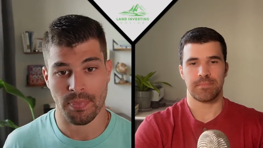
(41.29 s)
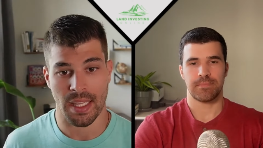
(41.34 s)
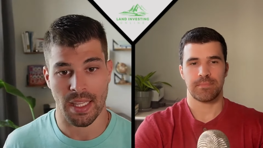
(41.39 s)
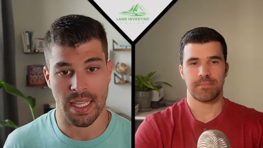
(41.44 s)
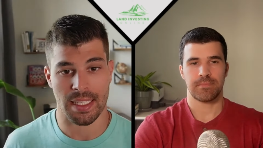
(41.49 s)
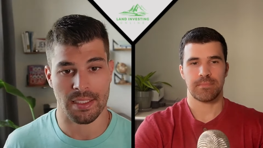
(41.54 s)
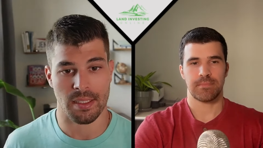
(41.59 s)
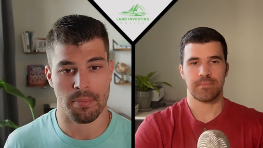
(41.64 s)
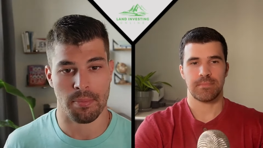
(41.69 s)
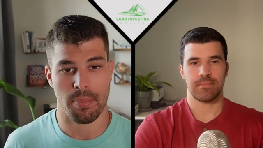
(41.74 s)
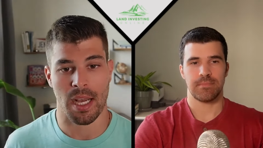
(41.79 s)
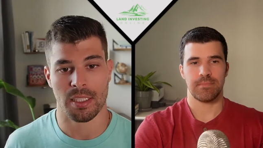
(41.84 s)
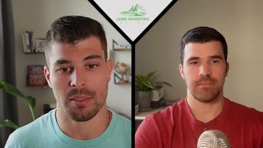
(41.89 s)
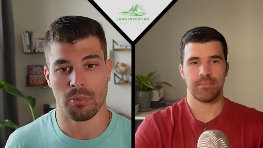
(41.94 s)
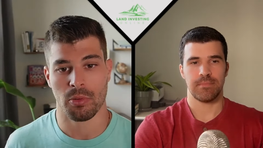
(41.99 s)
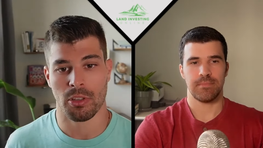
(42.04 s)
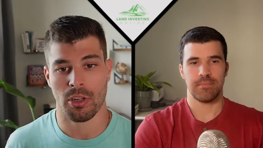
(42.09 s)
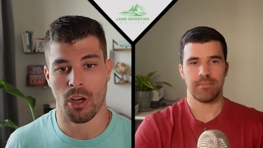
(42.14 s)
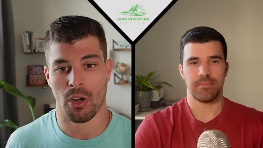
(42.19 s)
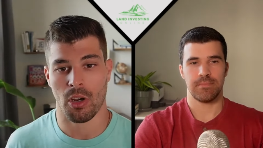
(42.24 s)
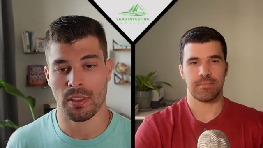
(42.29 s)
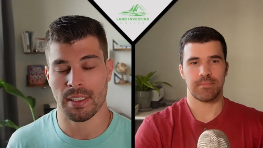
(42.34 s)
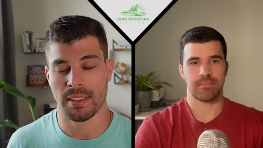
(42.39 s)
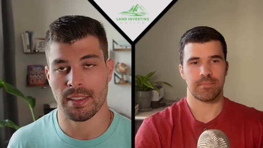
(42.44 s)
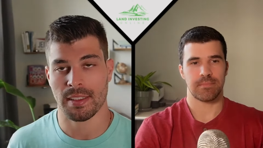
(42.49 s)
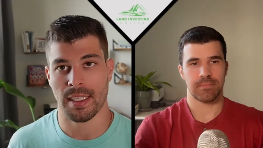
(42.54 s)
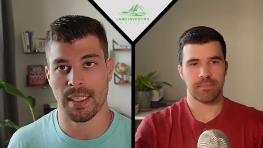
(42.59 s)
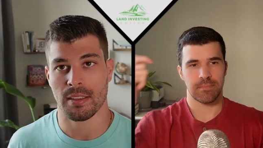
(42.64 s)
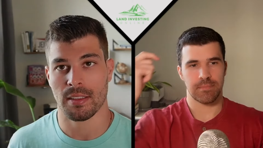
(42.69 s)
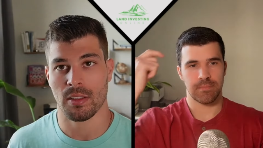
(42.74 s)
Speaker 1: Is it possible to only
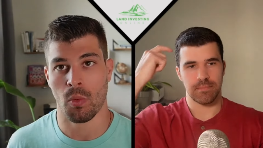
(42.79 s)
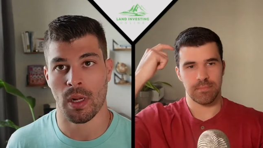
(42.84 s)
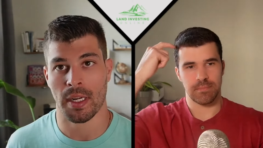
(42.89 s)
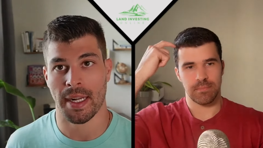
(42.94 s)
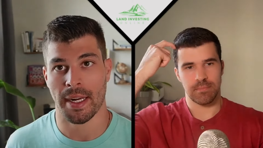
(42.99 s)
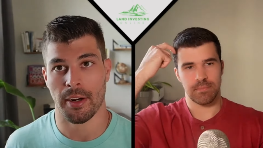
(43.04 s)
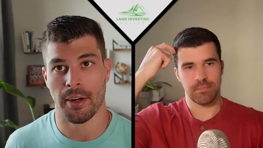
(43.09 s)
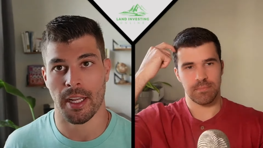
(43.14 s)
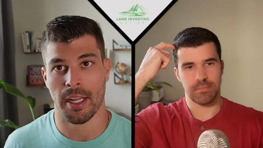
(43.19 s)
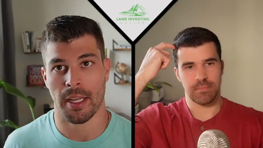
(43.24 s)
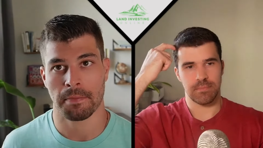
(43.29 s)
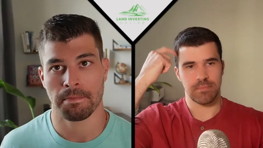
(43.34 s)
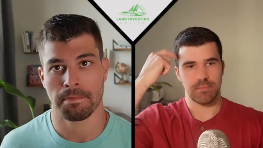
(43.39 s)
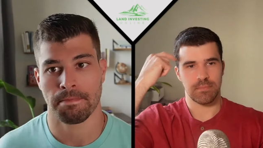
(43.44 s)
stick to one area?